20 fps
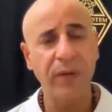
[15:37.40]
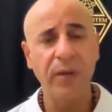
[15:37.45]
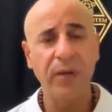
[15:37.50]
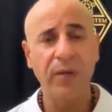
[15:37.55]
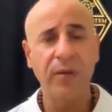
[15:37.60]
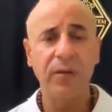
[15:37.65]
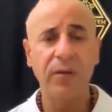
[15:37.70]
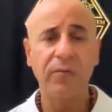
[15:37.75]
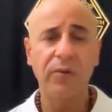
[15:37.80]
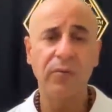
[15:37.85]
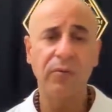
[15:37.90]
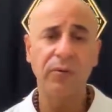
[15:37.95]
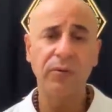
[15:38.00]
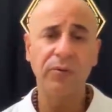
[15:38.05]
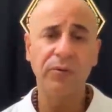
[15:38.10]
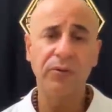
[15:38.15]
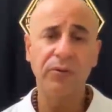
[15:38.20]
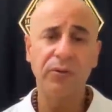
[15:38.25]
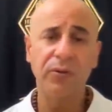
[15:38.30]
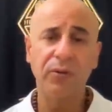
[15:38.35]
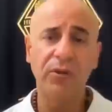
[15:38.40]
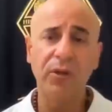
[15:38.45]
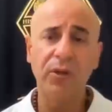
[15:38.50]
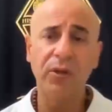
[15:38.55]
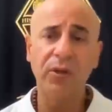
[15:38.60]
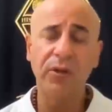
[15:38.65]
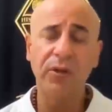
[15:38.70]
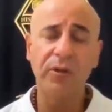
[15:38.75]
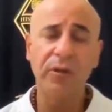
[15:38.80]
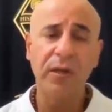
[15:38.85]
If you want to
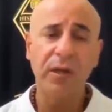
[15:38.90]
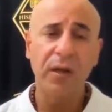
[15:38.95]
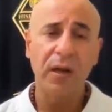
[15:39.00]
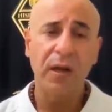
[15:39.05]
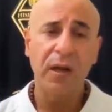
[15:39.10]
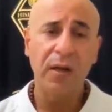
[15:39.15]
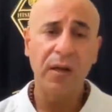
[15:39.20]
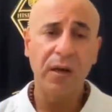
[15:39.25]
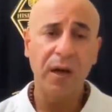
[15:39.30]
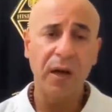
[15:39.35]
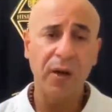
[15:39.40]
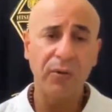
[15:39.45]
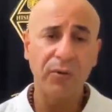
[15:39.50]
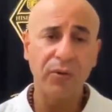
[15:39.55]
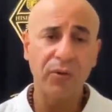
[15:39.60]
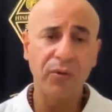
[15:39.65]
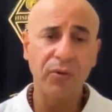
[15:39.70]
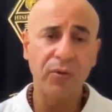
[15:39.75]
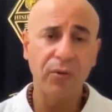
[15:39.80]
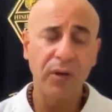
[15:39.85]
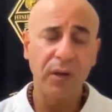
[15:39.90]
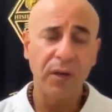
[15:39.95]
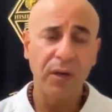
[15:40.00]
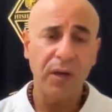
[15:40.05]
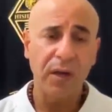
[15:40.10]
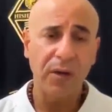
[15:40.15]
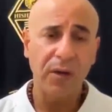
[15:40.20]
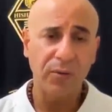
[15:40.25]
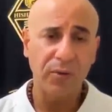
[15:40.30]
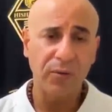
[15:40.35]
learn how to
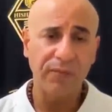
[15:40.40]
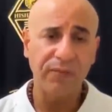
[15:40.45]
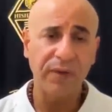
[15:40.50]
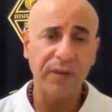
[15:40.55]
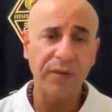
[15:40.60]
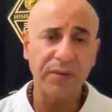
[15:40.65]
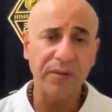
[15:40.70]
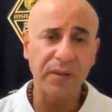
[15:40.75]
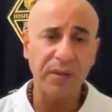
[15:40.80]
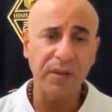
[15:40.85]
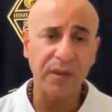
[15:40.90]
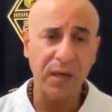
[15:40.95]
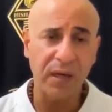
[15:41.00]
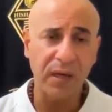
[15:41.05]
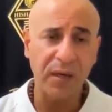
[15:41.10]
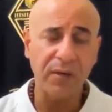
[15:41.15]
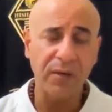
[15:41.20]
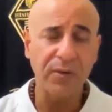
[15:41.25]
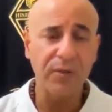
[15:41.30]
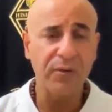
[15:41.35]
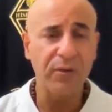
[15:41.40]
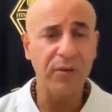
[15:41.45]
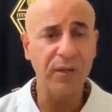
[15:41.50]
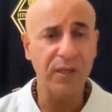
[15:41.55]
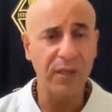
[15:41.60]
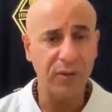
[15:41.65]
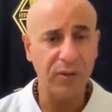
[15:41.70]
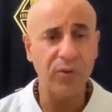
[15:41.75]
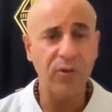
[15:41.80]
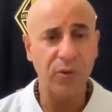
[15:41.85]
fix a car, you
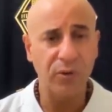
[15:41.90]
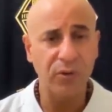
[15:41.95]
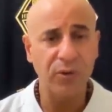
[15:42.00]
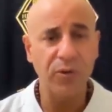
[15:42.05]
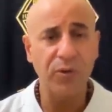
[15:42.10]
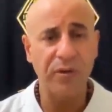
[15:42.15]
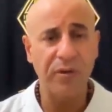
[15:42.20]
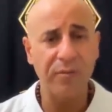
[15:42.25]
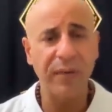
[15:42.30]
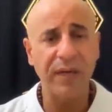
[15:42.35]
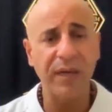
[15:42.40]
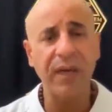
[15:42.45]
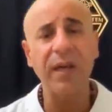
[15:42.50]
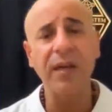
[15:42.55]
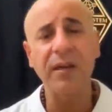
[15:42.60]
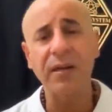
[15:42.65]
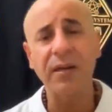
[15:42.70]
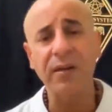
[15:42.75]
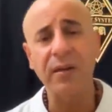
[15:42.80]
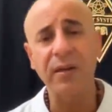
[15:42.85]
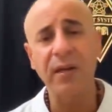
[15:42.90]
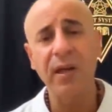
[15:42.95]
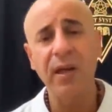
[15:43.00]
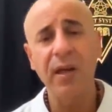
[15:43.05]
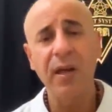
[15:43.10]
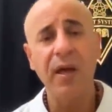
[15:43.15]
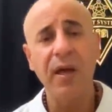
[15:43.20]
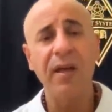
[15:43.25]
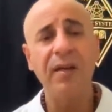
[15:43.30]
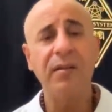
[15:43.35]
need to go to the mechanic.
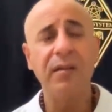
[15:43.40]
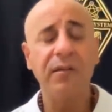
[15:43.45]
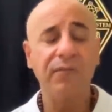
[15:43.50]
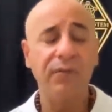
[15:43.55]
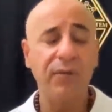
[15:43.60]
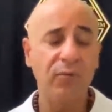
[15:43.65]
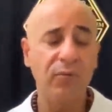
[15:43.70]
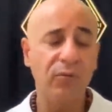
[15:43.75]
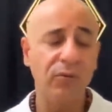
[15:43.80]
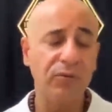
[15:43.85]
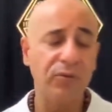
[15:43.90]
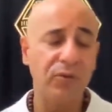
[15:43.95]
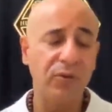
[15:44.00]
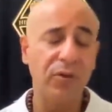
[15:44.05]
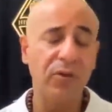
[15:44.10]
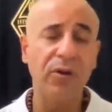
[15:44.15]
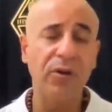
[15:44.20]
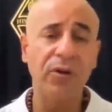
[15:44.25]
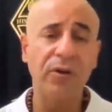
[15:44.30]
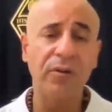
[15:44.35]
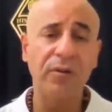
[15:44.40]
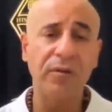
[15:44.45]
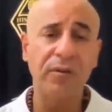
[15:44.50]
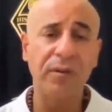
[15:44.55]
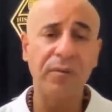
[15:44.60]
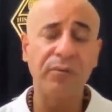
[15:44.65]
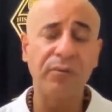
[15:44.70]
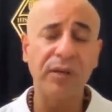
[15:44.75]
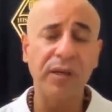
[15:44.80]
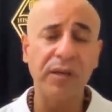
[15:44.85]
And if you want to learn the
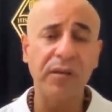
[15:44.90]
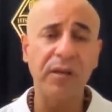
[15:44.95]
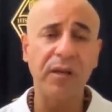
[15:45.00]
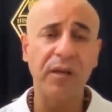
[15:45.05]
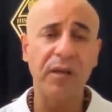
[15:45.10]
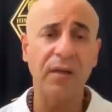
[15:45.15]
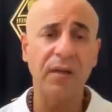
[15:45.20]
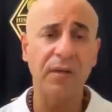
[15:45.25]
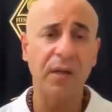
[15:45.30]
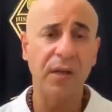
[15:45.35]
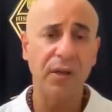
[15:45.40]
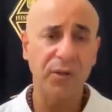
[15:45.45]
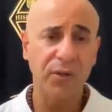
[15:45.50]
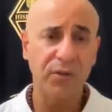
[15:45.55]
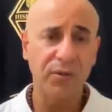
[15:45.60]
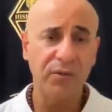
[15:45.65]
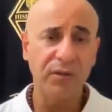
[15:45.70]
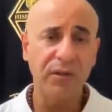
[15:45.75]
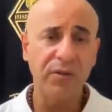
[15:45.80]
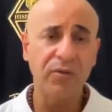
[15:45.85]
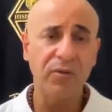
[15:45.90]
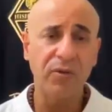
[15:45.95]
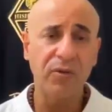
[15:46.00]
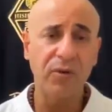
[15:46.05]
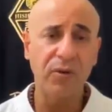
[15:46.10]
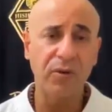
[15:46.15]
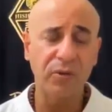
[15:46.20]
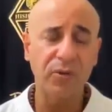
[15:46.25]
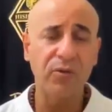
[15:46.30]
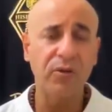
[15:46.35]
breathing art, you need to
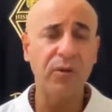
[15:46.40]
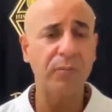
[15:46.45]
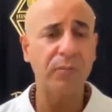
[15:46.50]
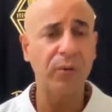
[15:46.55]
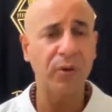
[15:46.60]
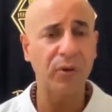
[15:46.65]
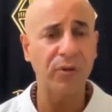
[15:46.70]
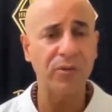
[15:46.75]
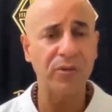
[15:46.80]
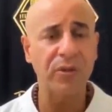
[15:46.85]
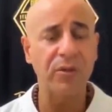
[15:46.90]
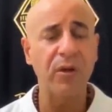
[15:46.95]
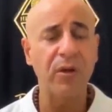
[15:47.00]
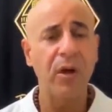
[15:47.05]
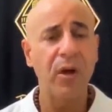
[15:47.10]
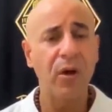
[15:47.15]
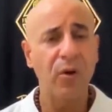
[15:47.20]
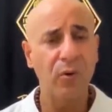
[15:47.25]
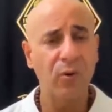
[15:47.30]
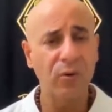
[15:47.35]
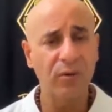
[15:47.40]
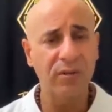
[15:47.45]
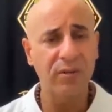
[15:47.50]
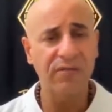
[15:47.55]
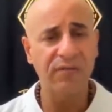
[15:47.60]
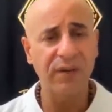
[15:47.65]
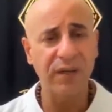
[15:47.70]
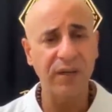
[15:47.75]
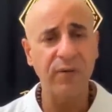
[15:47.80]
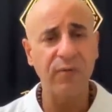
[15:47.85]
go to a person who is
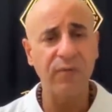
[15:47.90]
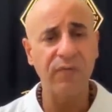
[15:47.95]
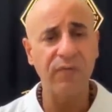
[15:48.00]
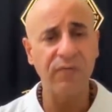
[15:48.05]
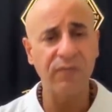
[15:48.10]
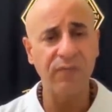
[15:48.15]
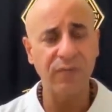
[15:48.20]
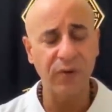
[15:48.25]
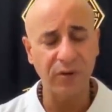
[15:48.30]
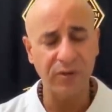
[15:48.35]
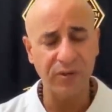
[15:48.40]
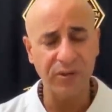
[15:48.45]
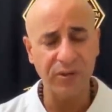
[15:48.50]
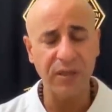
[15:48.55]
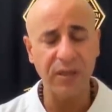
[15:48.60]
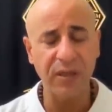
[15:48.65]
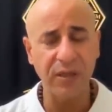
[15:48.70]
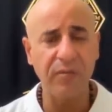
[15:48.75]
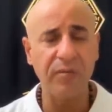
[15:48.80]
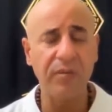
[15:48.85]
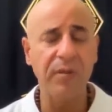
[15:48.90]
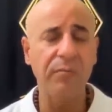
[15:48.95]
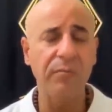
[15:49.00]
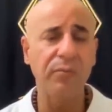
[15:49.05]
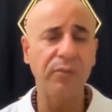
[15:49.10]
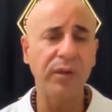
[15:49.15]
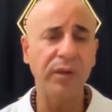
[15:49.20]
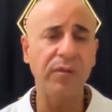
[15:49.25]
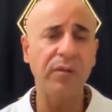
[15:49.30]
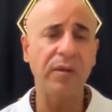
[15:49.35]
very versed in the
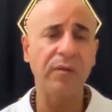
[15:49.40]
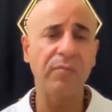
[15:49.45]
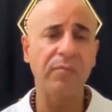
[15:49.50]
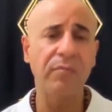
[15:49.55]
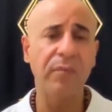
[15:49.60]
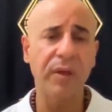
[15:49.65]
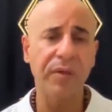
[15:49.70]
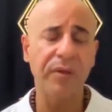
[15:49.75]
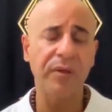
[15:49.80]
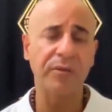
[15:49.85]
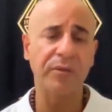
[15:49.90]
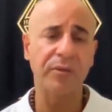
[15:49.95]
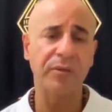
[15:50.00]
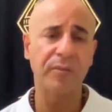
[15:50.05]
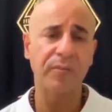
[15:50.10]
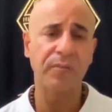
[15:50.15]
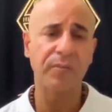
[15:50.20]
breathing methods.